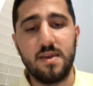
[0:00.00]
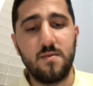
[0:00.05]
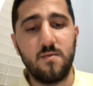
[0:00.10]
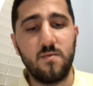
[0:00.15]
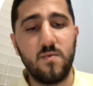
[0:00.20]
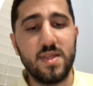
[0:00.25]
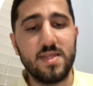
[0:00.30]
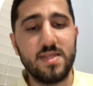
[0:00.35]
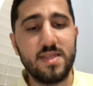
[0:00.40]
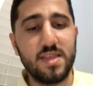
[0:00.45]

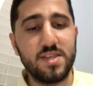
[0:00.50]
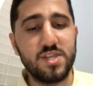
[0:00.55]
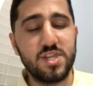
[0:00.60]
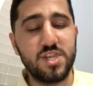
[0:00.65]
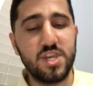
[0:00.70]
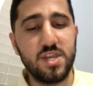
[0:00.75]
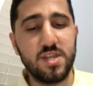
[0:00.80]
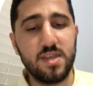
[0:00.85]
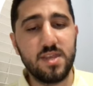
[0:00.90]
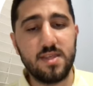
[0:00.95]
when the
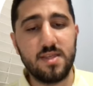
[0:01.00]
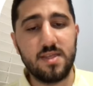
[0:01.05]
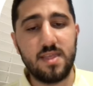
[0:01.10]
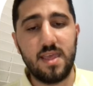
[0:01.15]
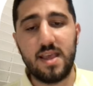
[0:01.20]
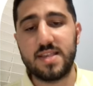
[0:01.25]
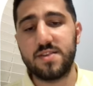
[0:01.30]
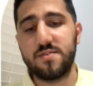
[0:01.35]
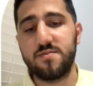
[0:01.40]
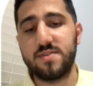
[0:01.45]
Gini
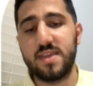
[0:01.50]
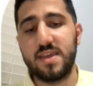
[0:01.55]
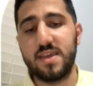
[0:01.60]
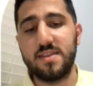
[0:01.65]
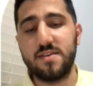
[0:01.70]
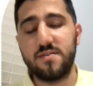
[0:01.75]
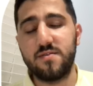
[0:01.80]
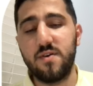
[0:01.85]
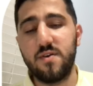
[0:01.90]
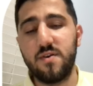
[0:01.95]
index or the
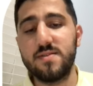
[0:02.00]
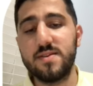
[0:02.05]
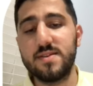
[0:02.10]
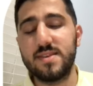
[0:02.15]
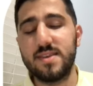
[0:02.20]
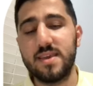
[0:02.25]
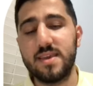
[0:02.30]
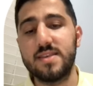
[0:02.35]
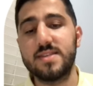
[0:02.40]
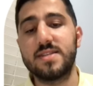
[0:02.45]
inequality
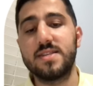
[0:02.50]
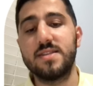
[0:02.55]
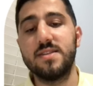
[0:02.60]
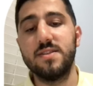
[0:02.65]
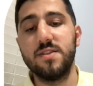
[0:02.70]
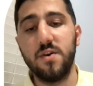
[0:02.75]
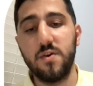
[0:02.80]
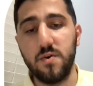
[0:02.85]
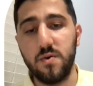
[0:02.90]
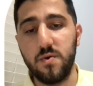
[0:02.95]
is
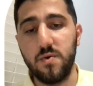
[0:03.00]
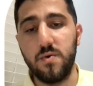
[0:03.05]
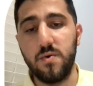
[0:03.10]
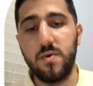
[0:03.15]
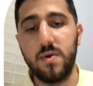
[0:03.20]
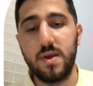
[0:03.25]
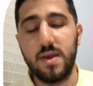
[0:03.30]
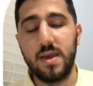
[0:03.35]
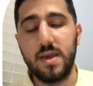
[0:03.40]
low